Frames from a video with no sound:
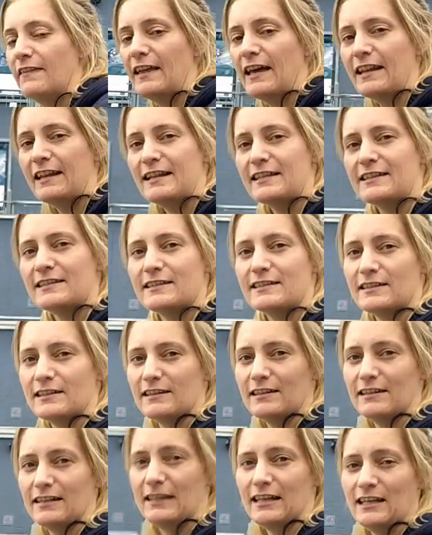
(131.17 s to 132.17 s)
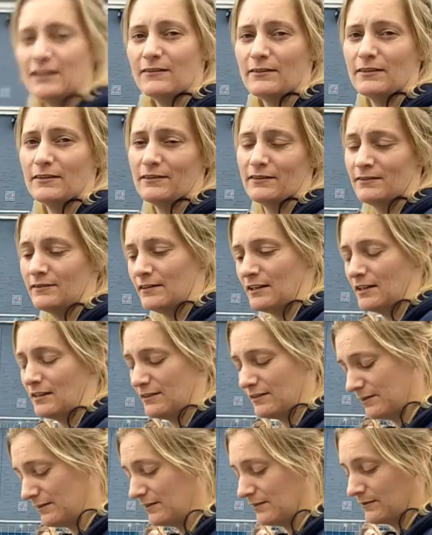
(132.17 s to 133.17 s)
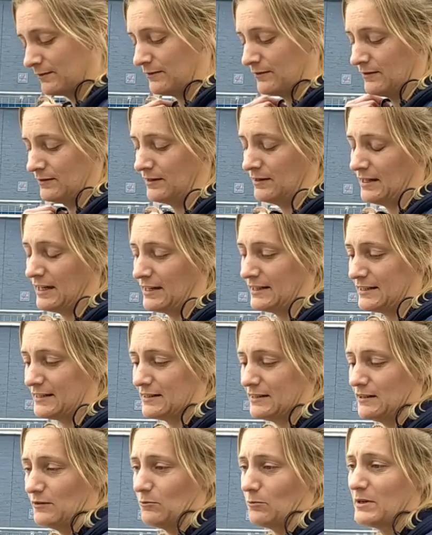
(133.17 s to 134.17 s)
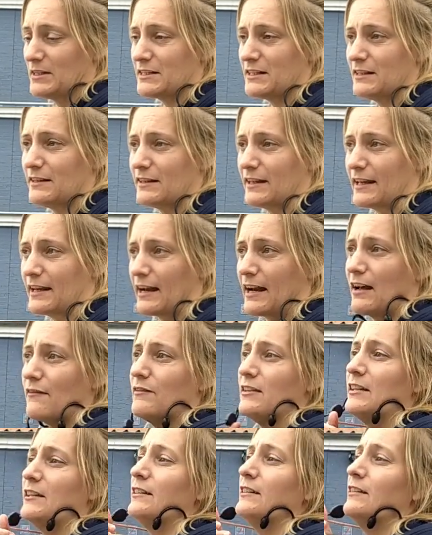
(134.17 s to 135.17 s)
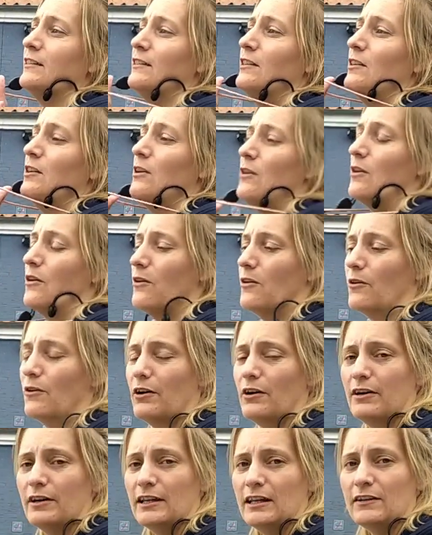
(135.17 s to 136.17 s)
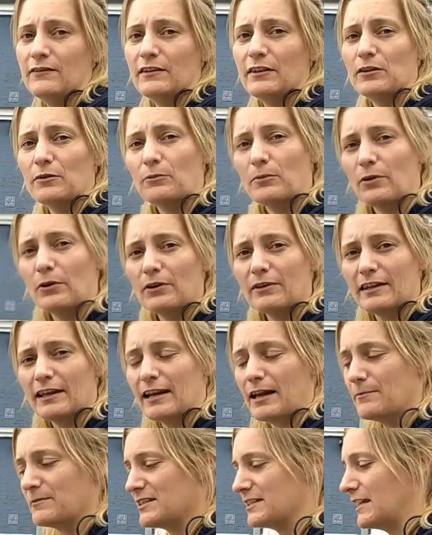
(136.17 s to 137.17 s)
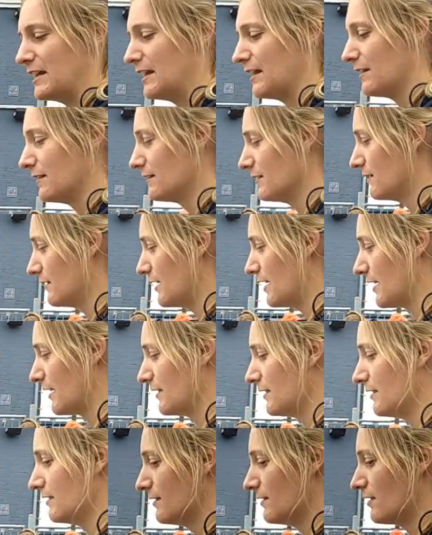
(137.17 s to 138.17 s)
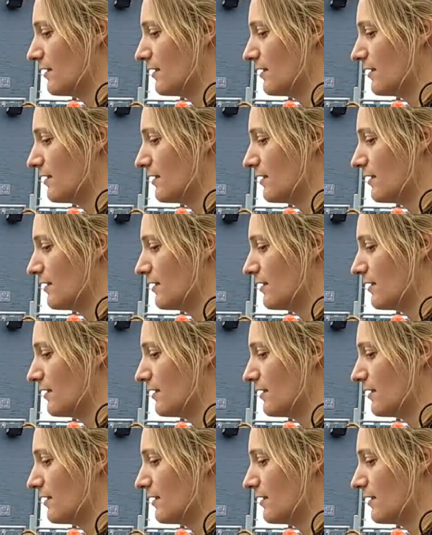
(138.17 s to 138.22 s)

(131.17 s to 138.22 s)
and that is uh, even, uh, that is the whistle that I have here, or even the word that I'm saying, like